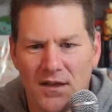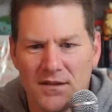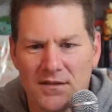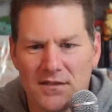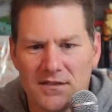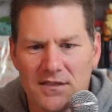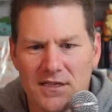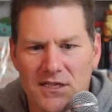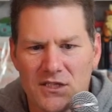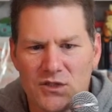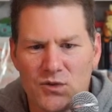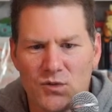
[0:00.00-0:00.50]

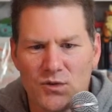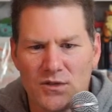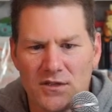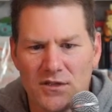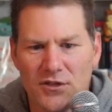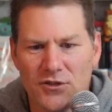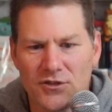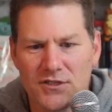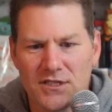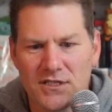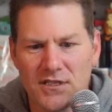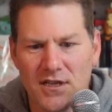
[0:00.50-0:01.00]
This one
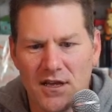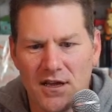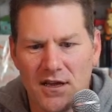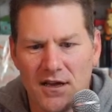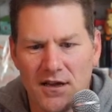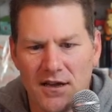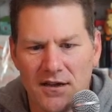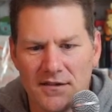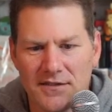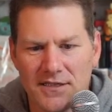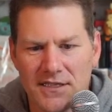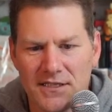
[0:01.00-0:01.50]
looks,
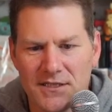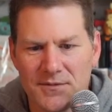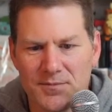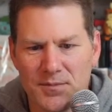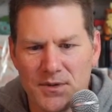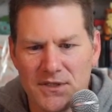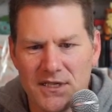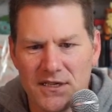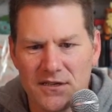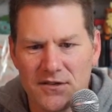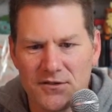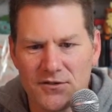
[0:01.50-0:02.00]
this
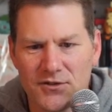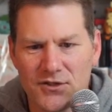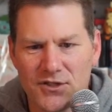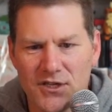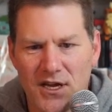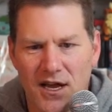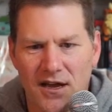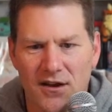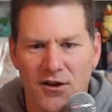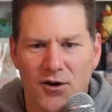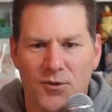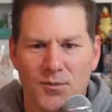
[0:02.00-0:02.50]
particular
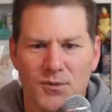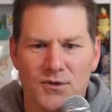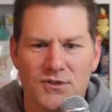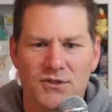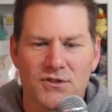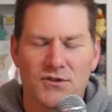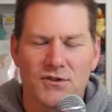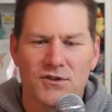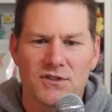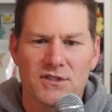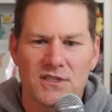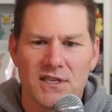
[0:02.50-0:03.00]
shot almost
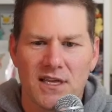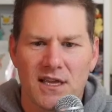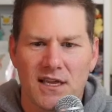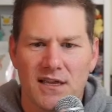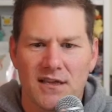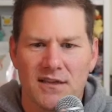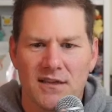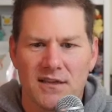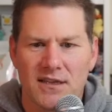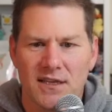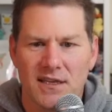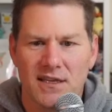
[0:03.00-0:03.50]
looks
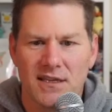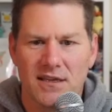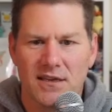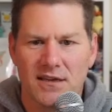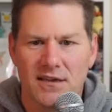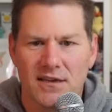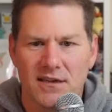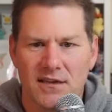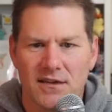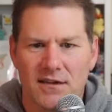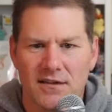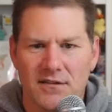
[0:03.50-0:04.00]
like the
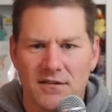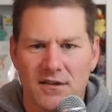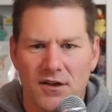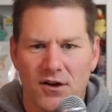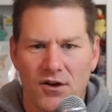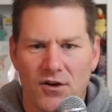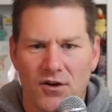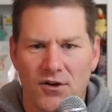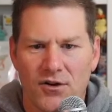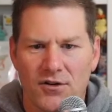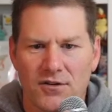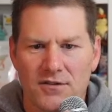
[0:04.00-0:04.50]

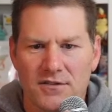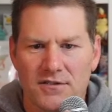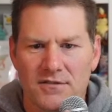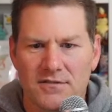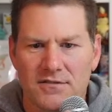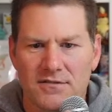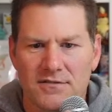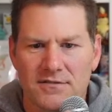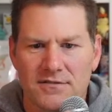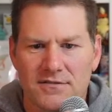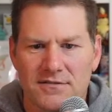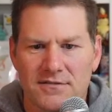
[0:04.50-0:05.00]
art,
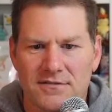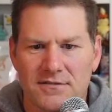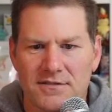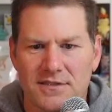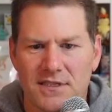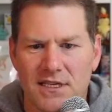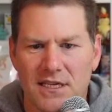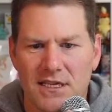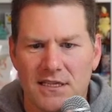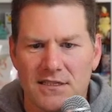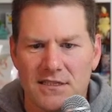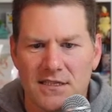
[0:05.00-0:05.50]

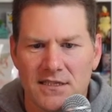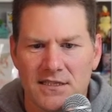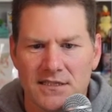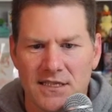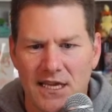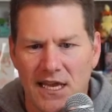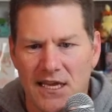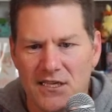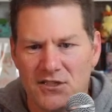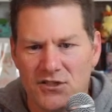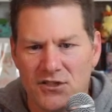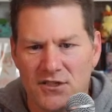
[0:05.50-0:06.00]
the
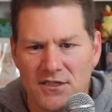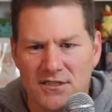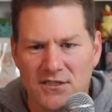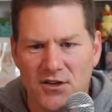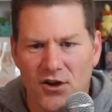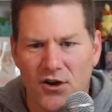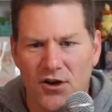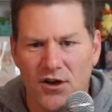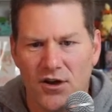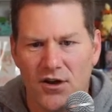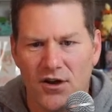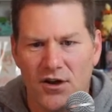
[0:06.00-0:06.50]
indentation is
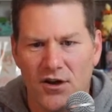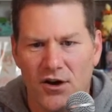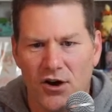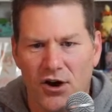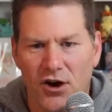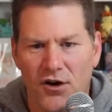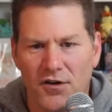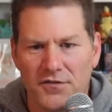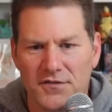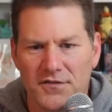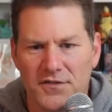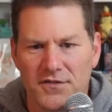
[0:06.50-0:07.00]

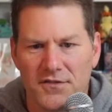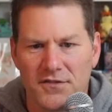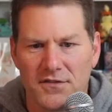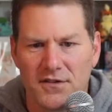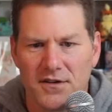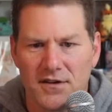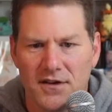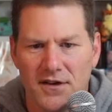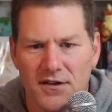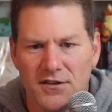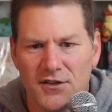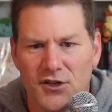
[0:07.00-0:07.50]
off
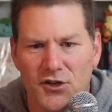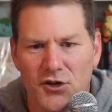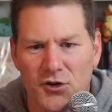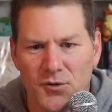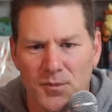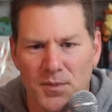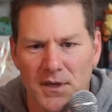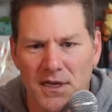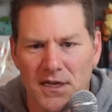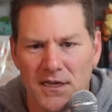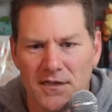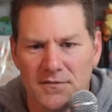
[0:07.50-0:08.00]
a little
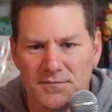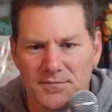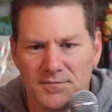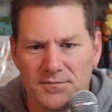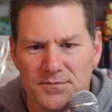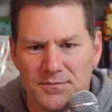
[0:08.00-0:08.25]
bit.